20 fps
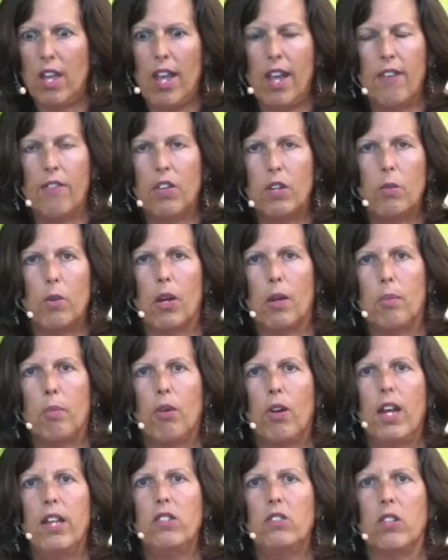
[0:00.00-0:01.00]
everywhere
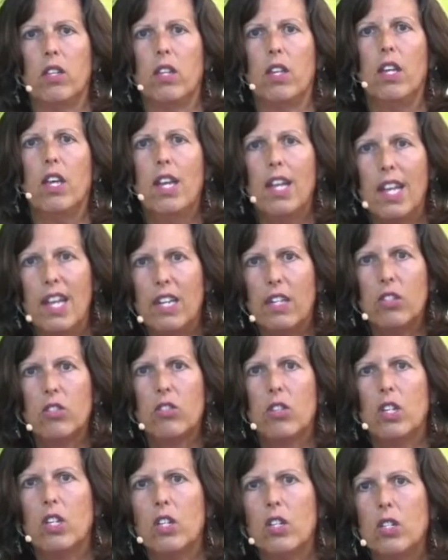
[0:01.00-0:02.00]
present and it's